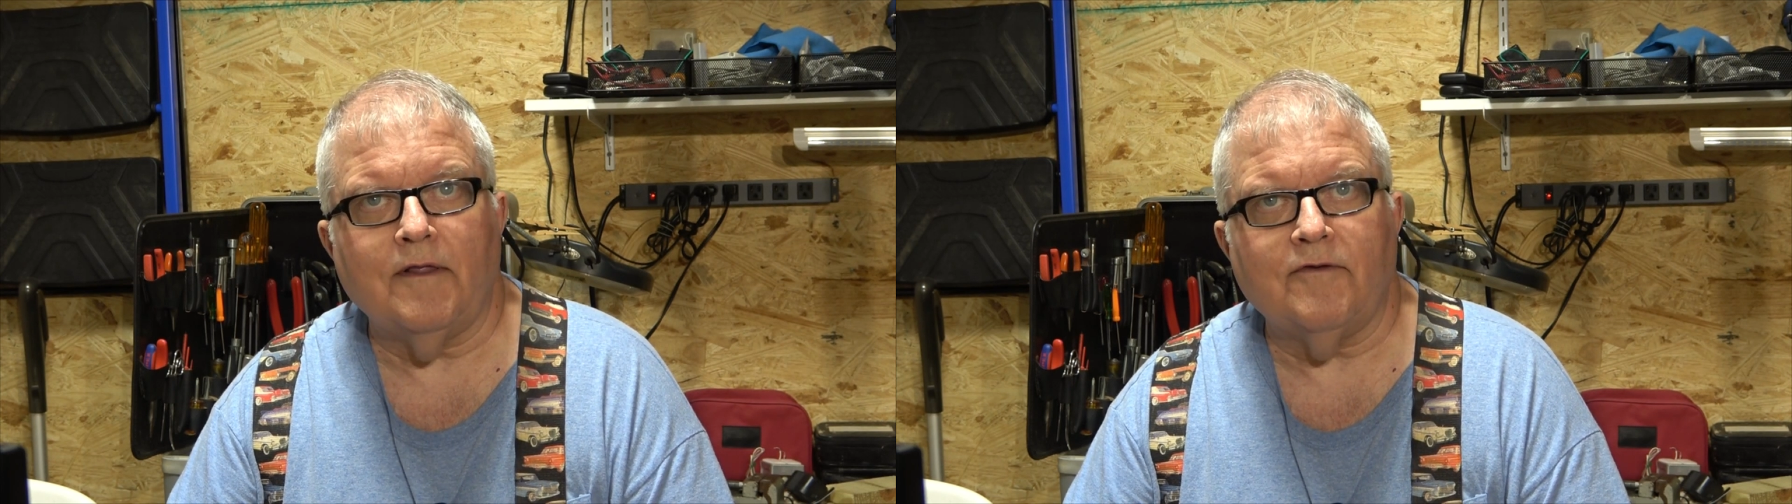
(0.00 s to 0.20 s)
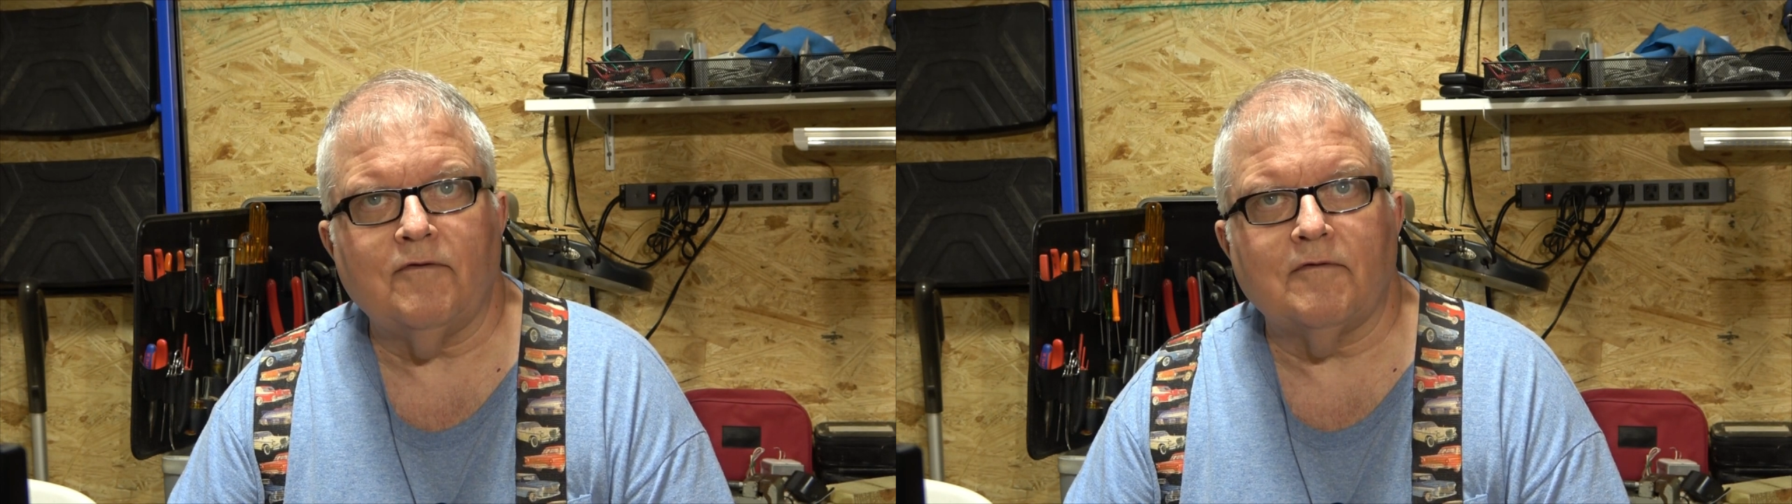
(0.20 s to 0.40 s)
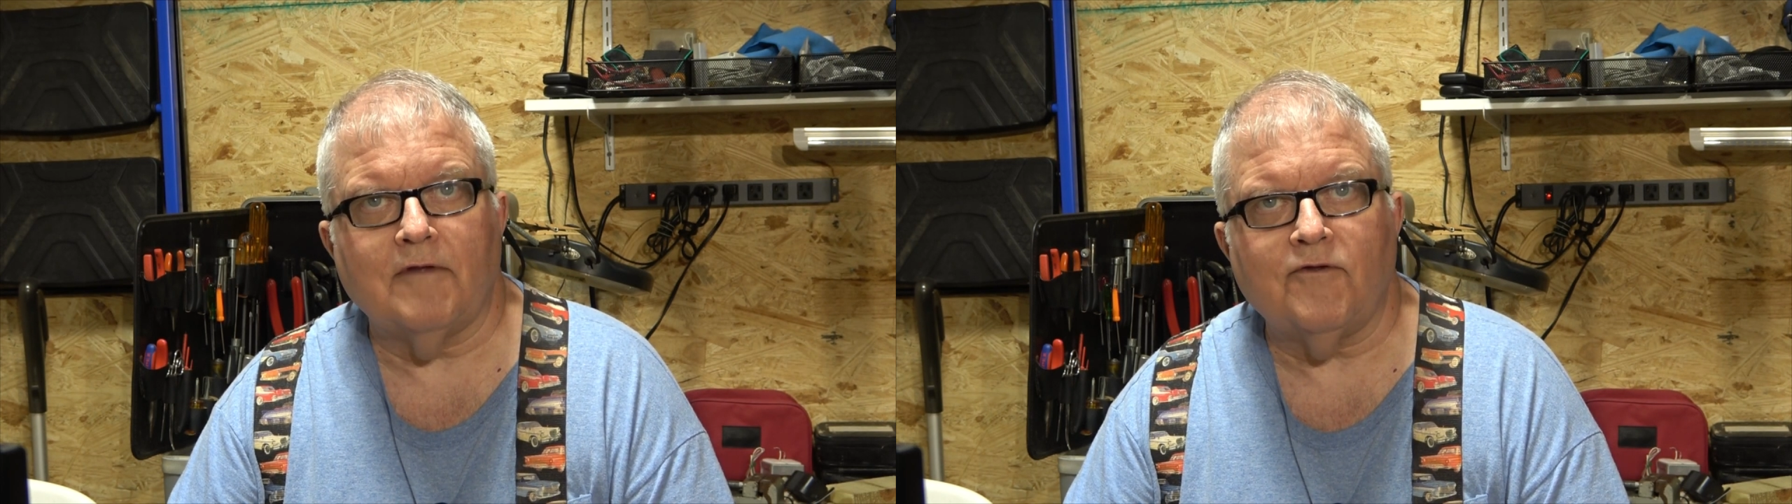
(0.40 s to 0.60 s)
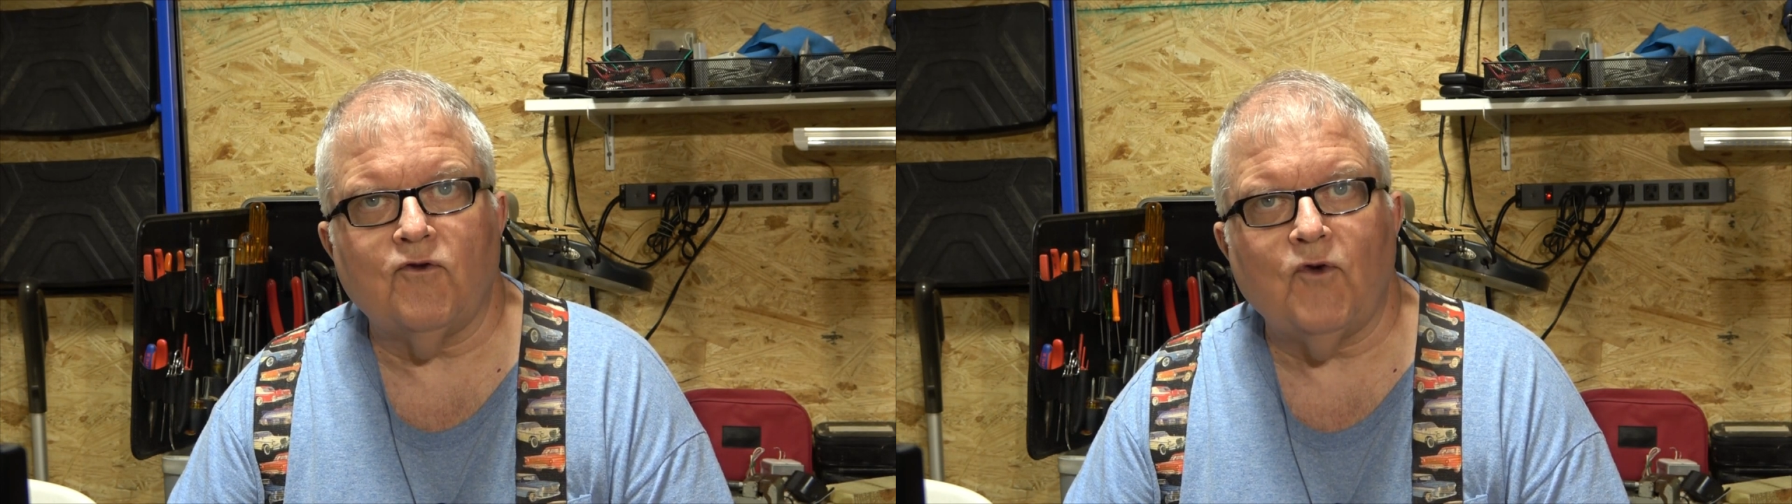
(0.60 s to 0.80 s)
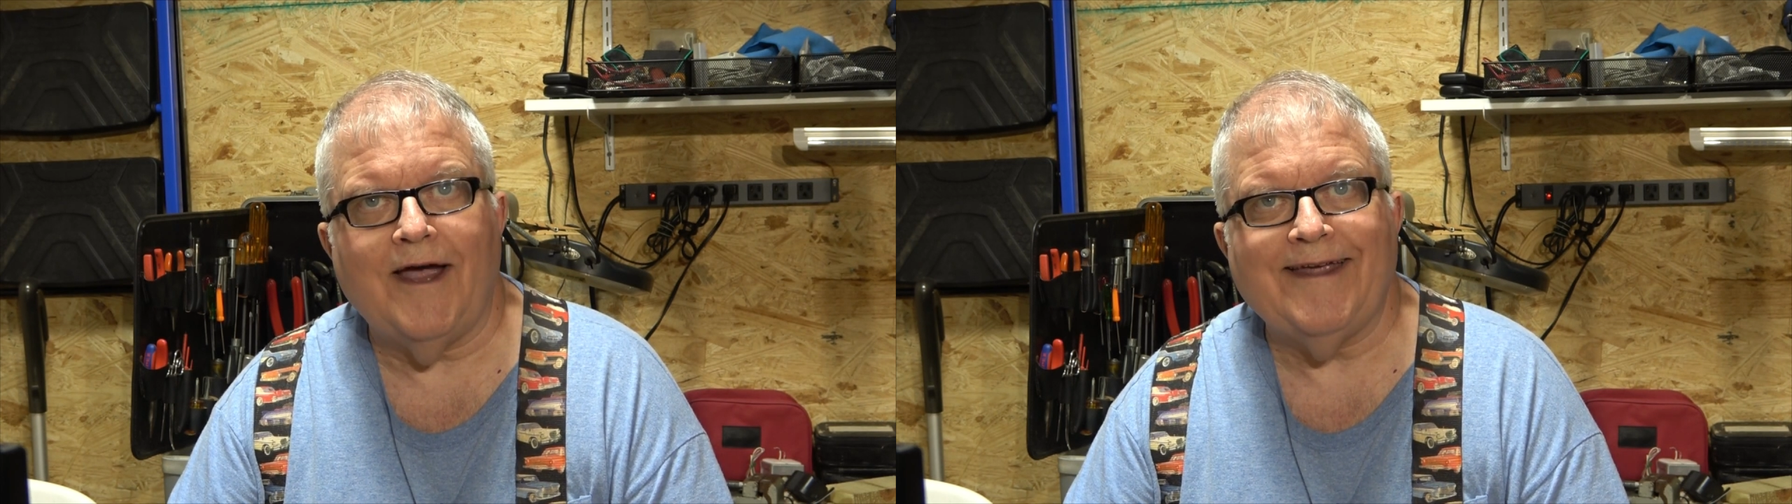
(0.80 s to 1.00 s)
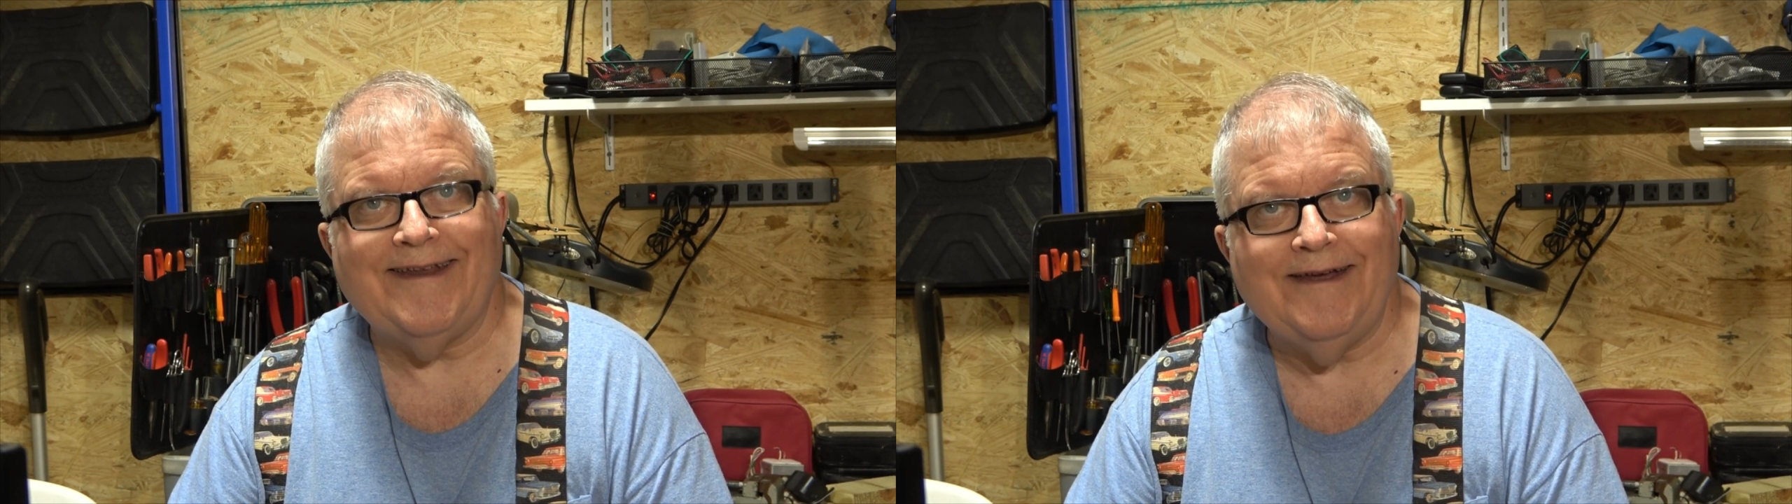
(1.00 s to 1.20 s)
let's try it